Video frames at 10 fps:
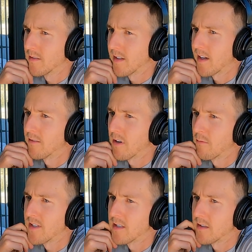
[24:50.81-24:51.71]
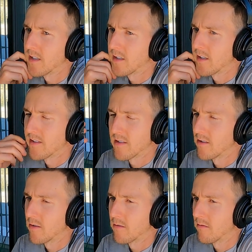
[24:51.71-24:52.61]
Like I recently, and this is
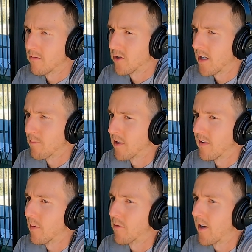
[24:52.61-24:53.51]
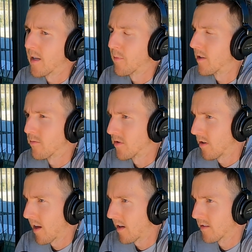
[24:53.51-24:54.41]
no shame to them or anybody who
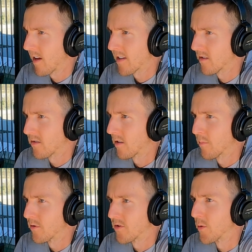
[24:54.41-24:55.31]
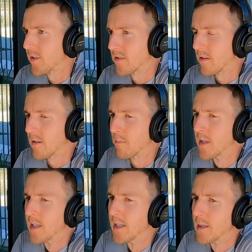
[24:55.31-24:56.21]
has a startup or is doing a startup,
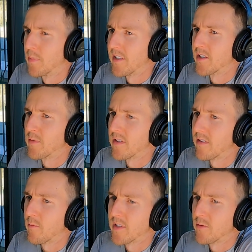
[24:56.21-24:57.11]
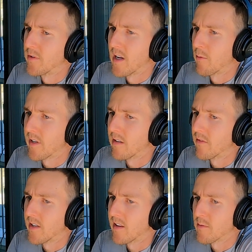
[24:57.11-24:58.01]
but I just recently went to a networking
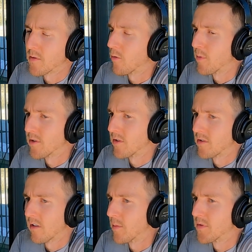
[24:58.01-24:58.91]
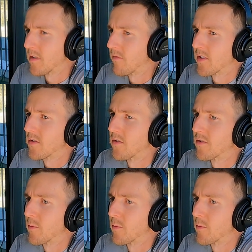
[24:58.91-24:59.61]
event that was a whole bunch of startups and investors or